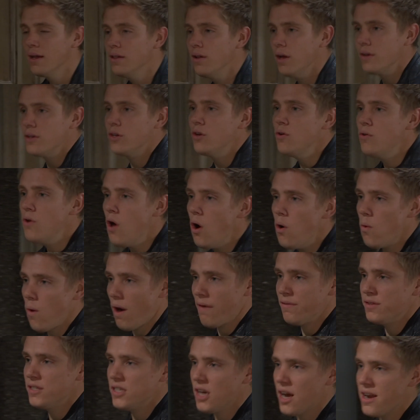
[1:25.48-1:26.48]
You know
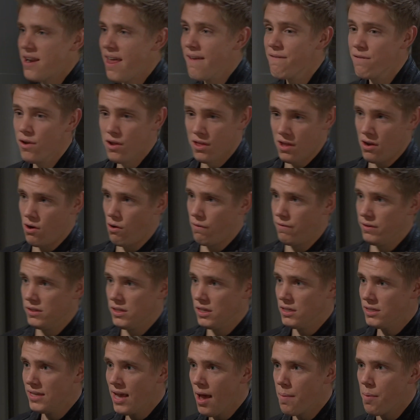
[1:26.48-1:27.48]
I've signed everything over to
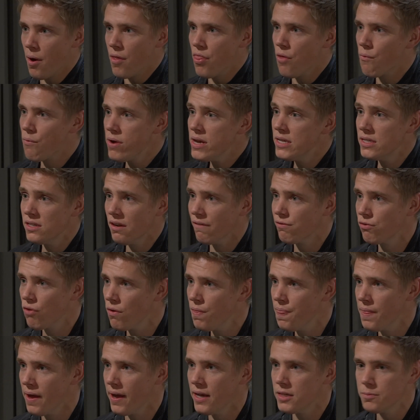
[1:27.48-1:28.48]
Seb, and the reason I've
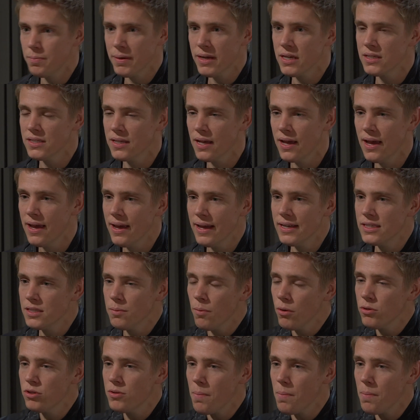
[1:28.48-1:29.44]
done that is because it's the most